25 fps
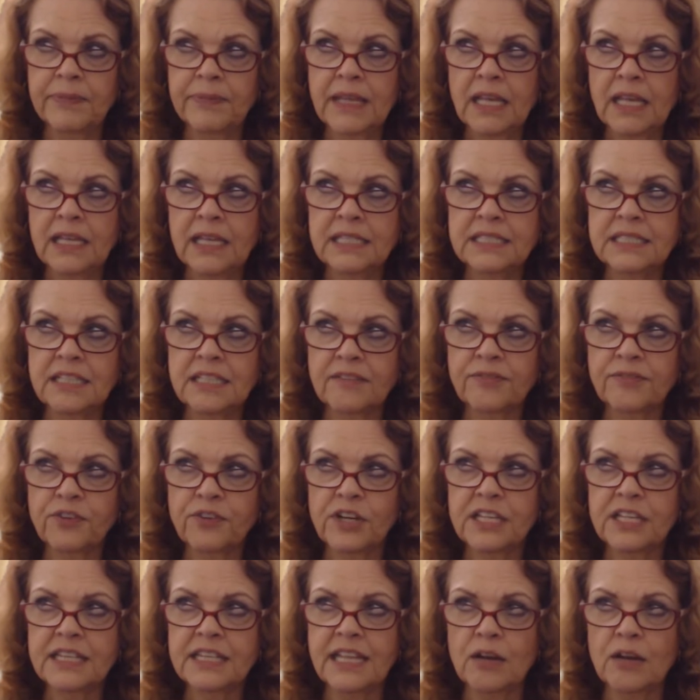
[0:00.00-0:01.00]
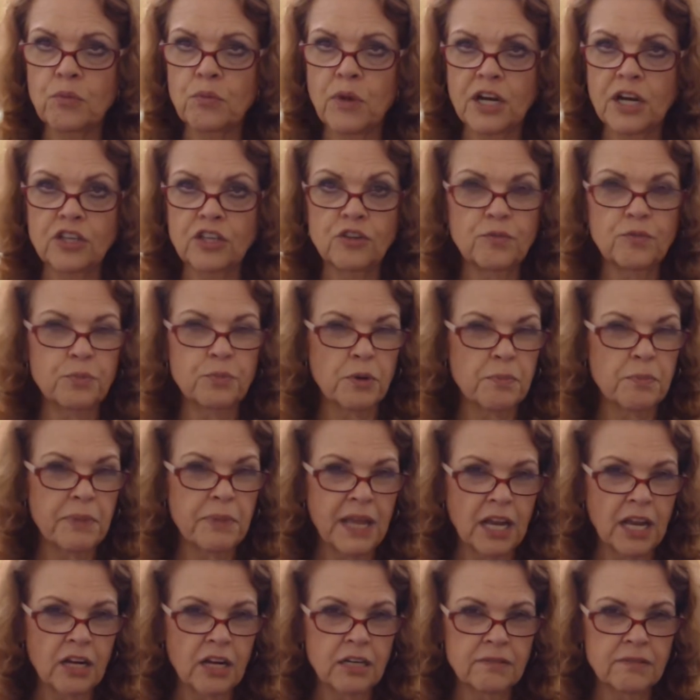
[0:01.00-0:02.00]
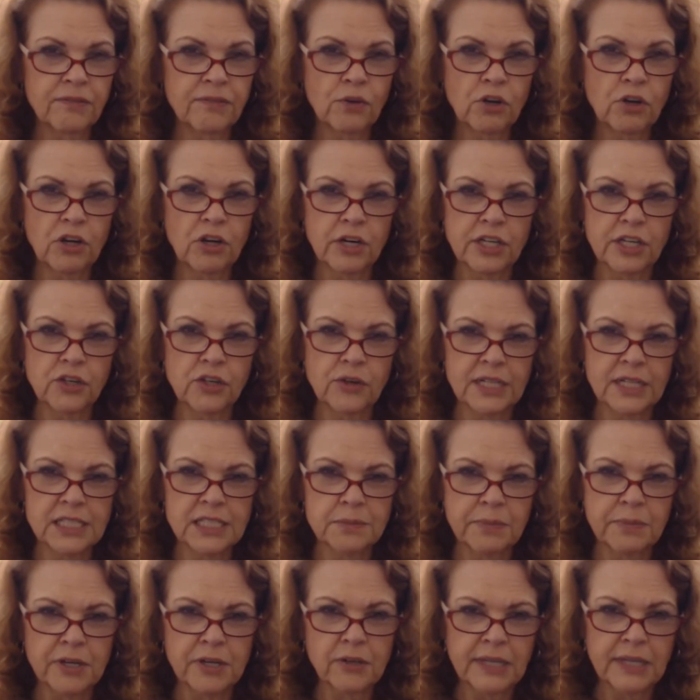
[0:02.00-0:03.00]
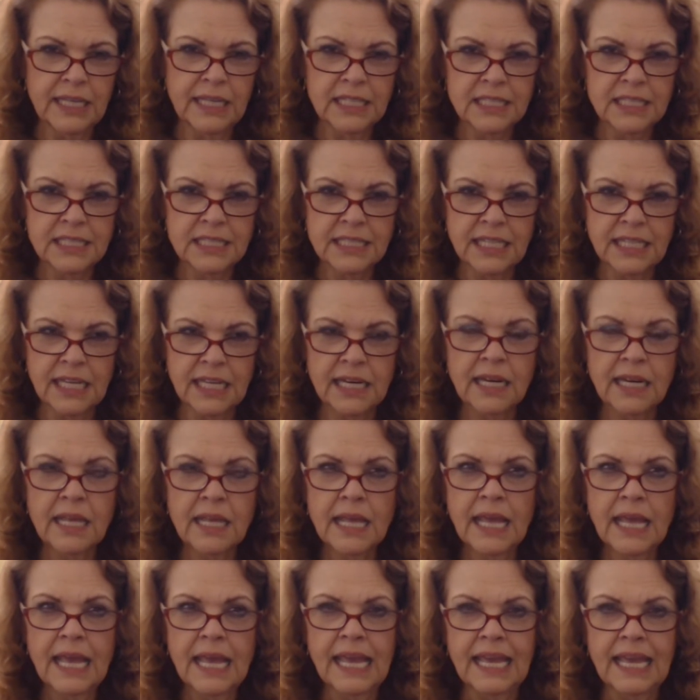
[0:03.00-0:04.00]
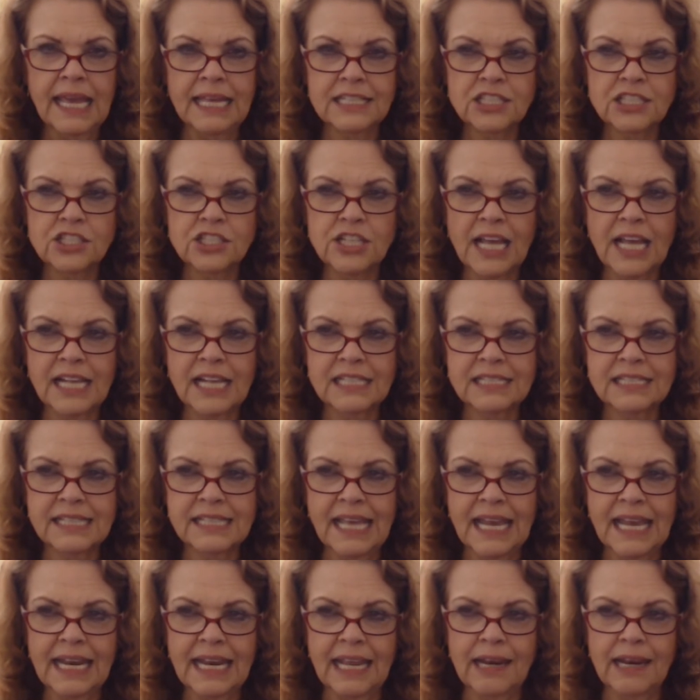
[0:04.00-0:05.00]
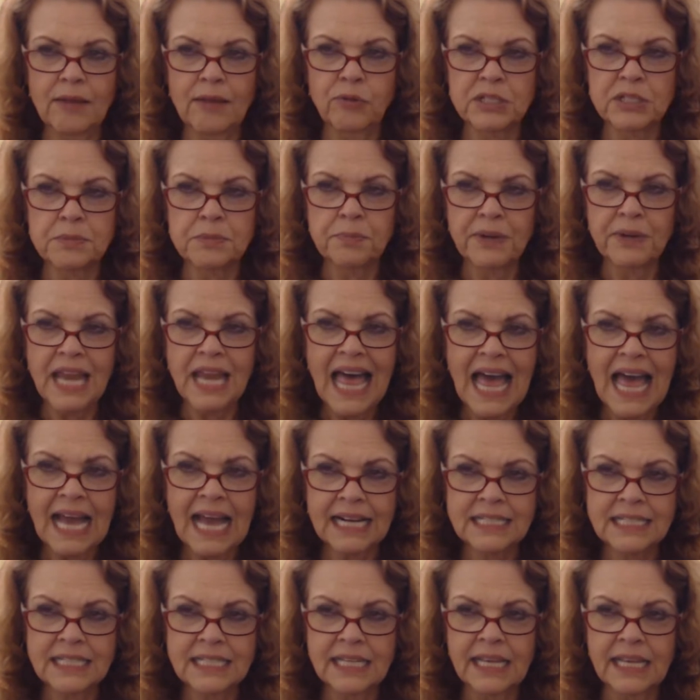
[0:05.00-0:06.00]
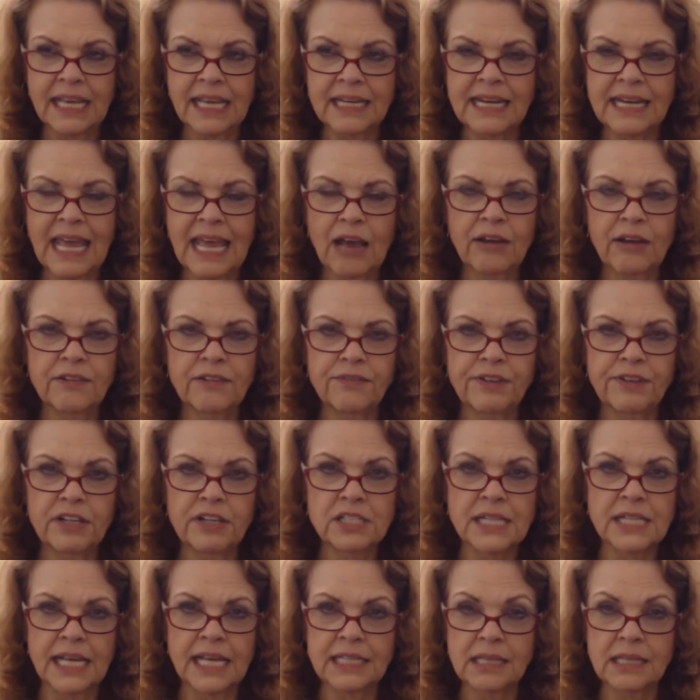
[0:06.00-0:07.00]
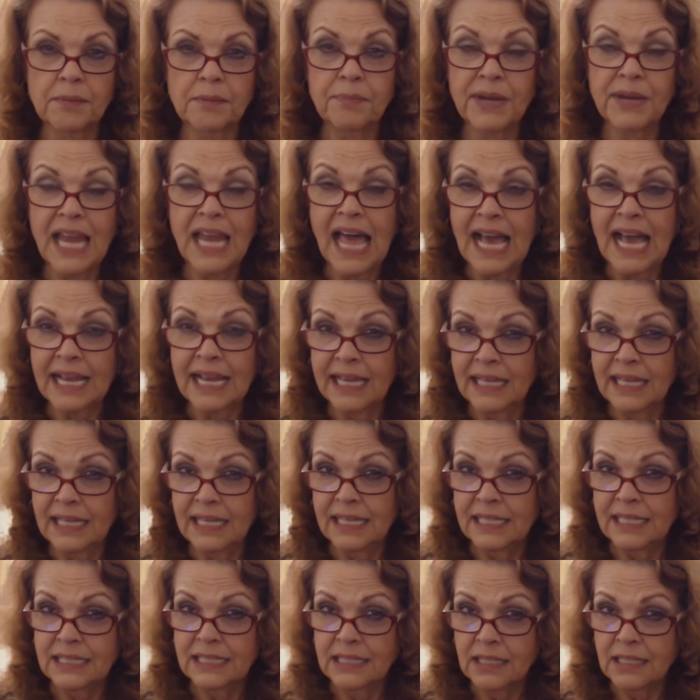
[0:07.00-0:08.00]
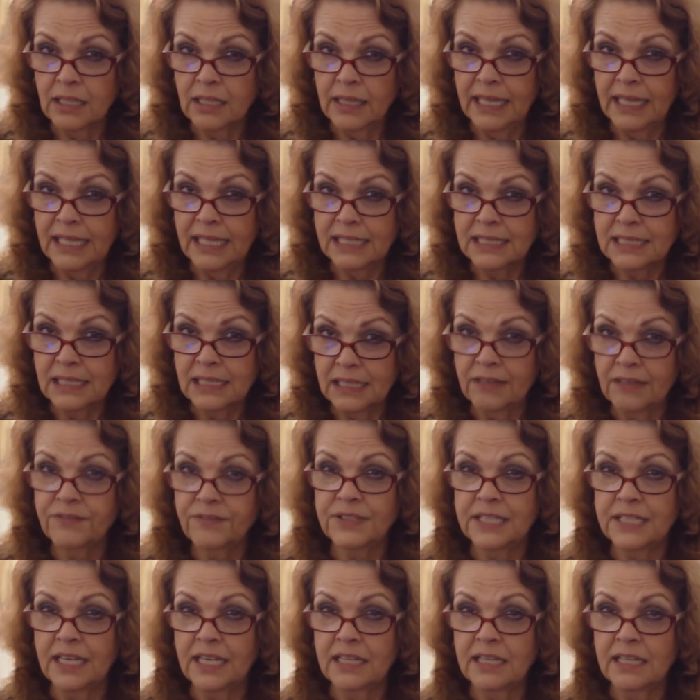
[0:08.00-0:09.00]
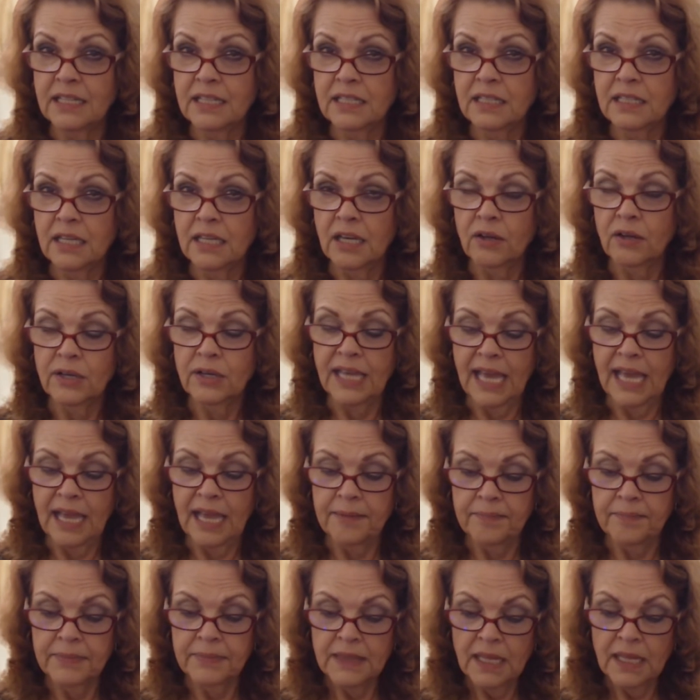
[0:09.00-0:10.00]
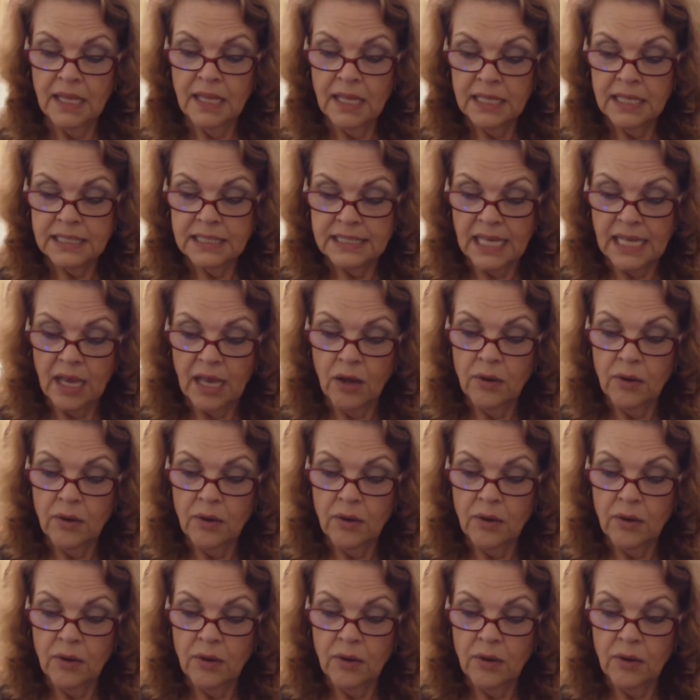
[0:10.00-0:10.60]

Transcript: different than what you've prepared for or you're experienced in it's just that it was blocked and now it feels like the block is is lifted okay so